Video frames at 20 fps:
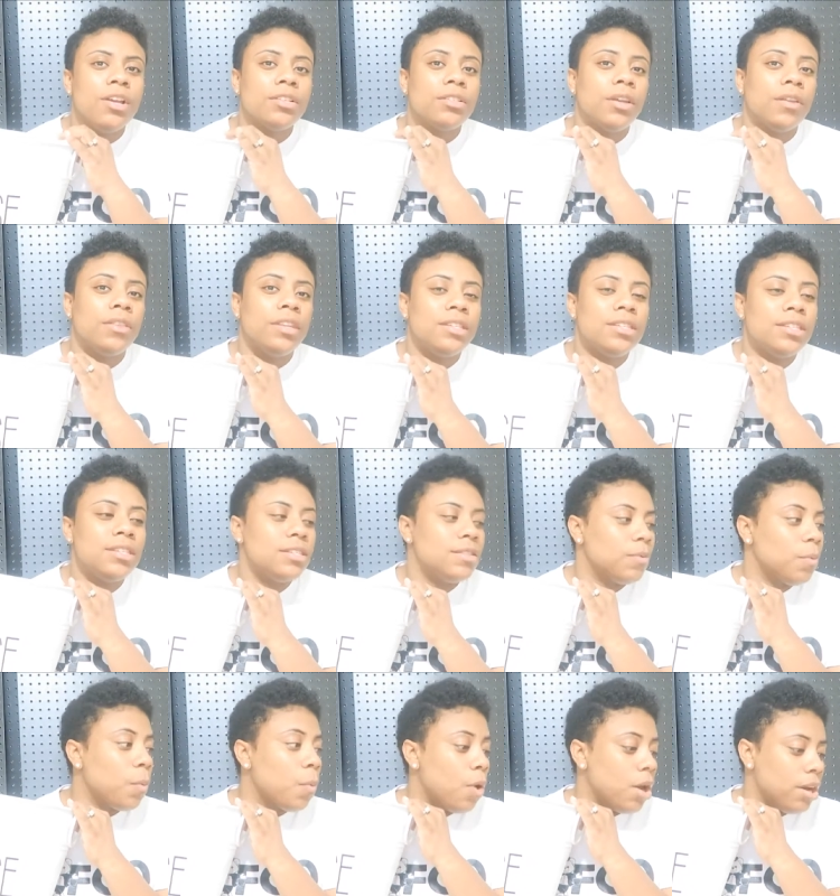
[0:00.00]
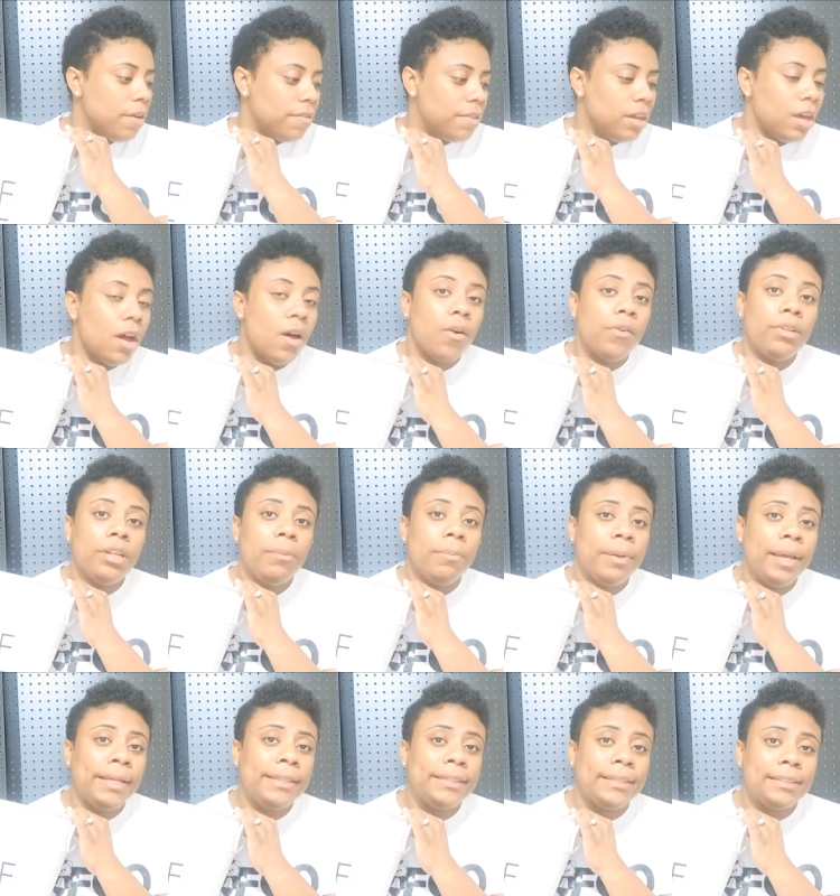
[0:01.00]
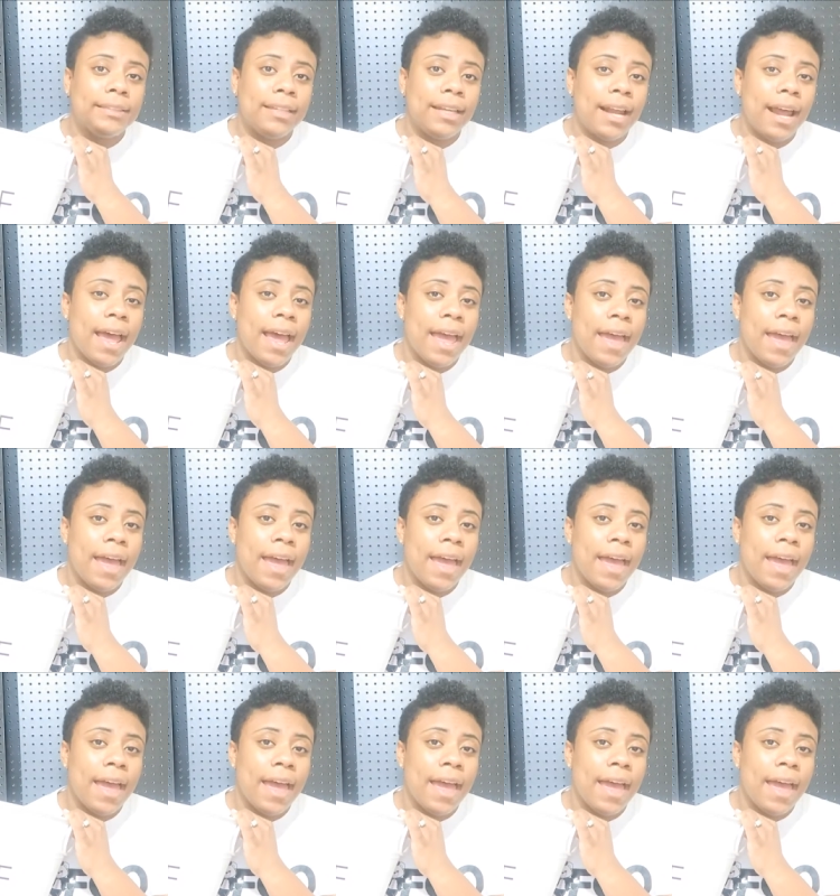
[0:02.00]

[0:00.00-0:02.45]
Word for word: So this is one of the only pieces that I